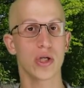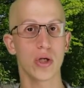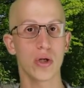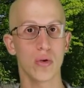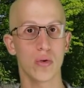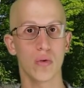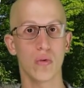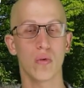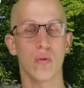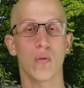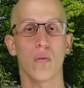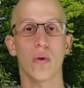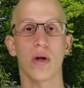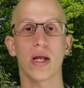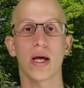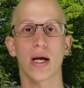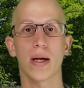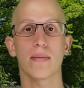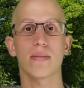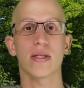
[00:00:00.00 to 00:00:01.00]
Two,
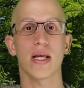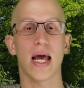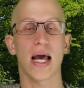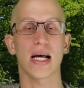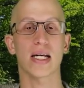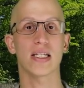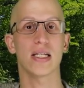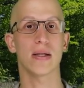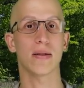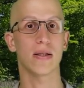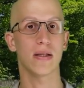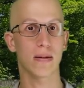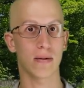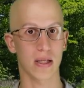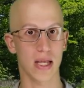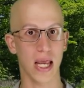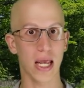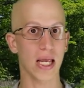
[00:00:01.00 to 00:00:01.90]
when it comes to actually